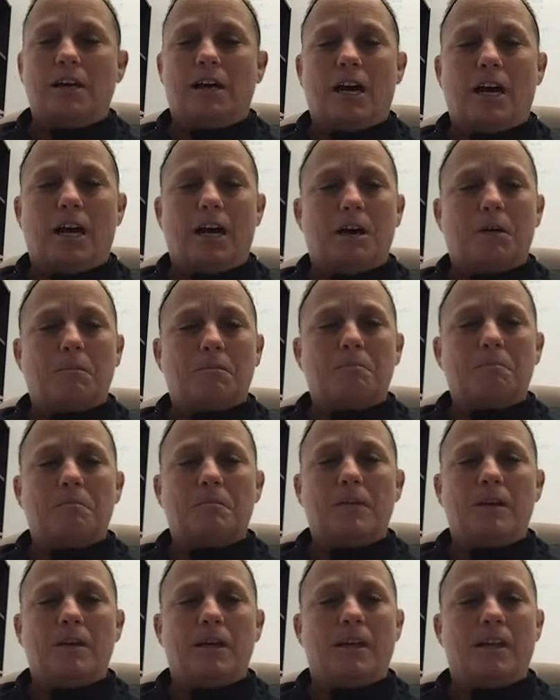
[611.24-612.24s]

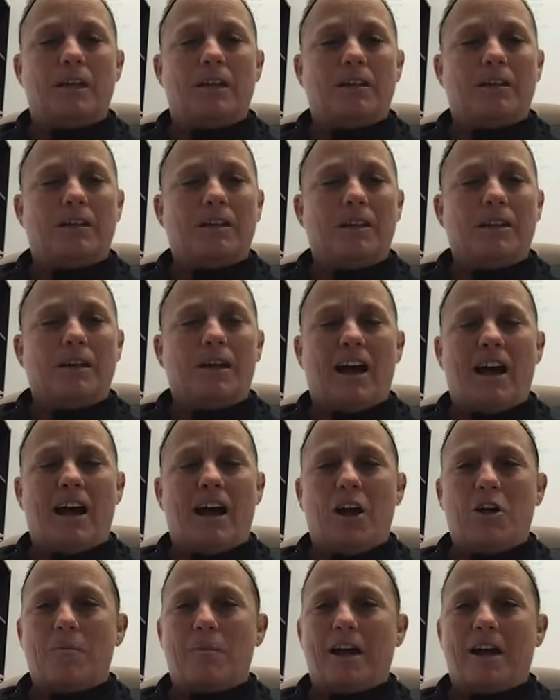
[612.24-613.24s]
And I
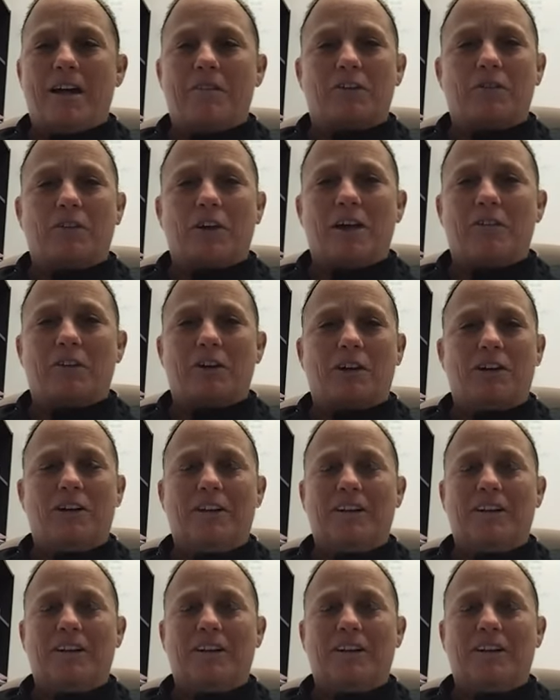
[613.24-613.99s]
hope I have her forever.